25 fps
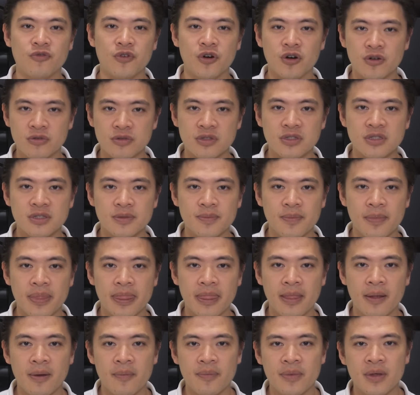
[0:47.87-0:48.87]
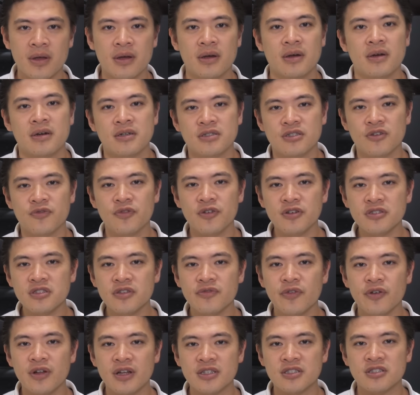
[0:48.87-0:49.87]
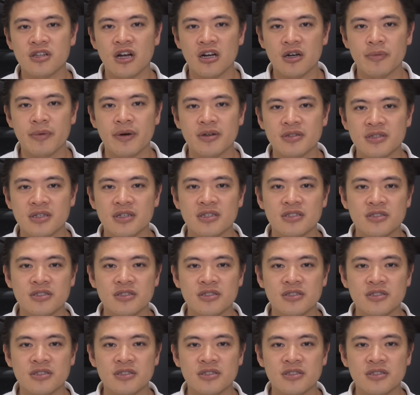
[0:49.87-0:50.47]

phones. So first of all, let's talk about